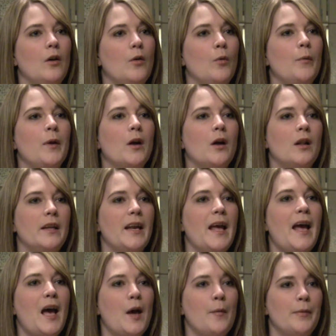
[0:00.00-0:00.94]
a, what we call an
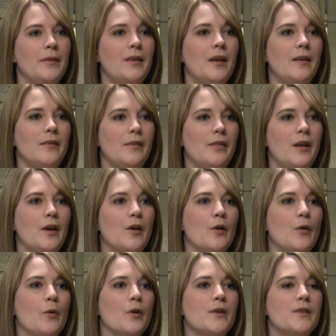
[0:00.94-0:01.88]
abscess
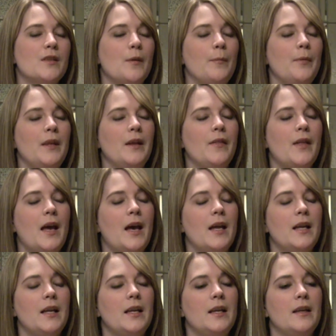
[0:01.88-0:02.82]
there or something
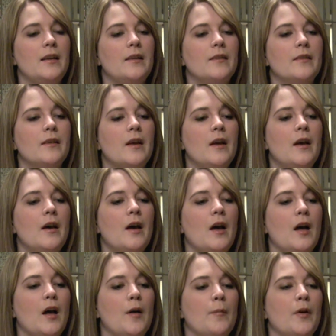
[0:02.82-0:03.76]
that is
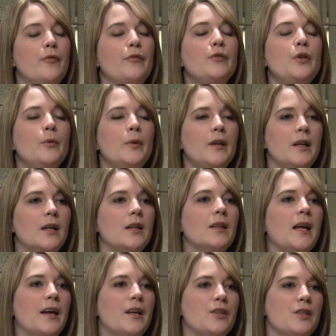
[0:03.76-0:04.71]
um, a fluid
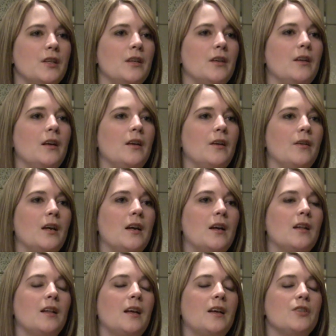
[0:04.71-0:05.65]
collection, a, a,
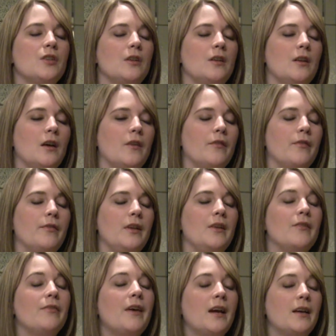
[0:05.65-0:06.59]
collection of
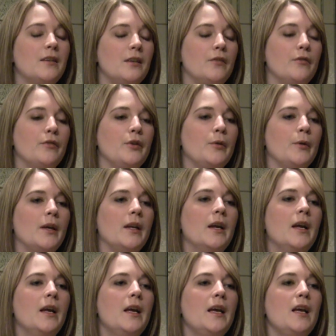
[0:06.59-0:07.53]
infected
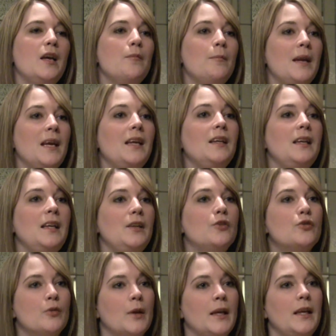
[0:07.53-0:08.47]
fluid, it may
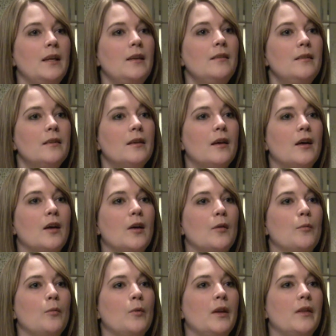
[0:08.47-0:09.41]
need drained
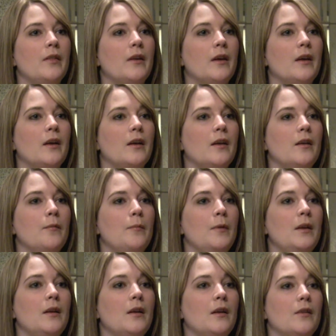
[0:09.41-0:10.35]
um, with a,
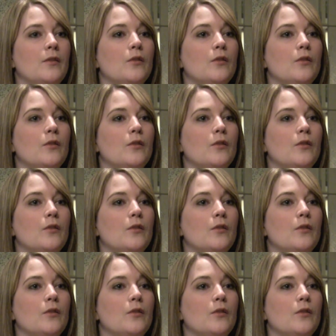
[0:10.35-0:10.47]
a,